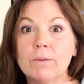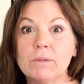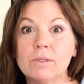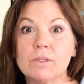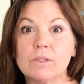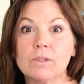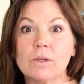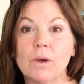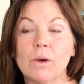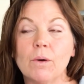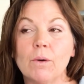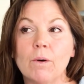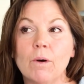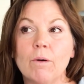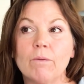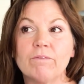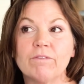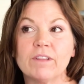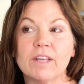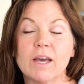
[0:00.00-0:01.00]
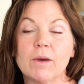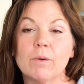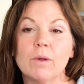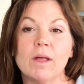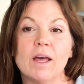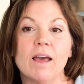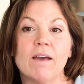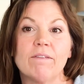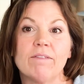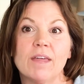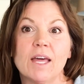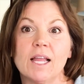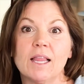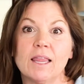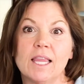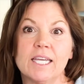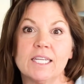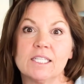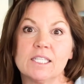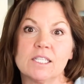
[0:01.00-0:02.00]
so hopefully I will have that
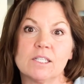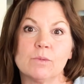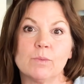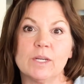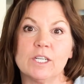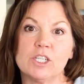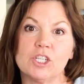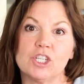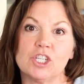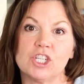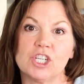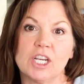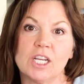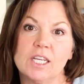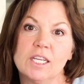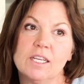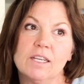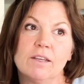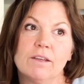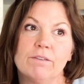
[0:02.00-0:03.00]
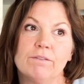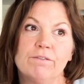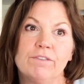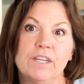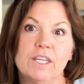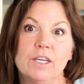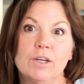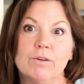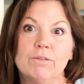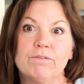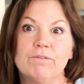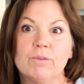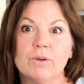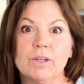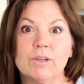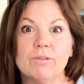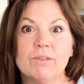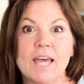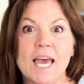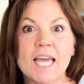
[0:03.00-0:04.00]
late switch video for
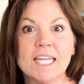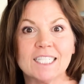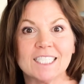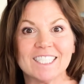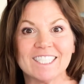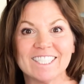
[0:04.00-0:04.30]
you then.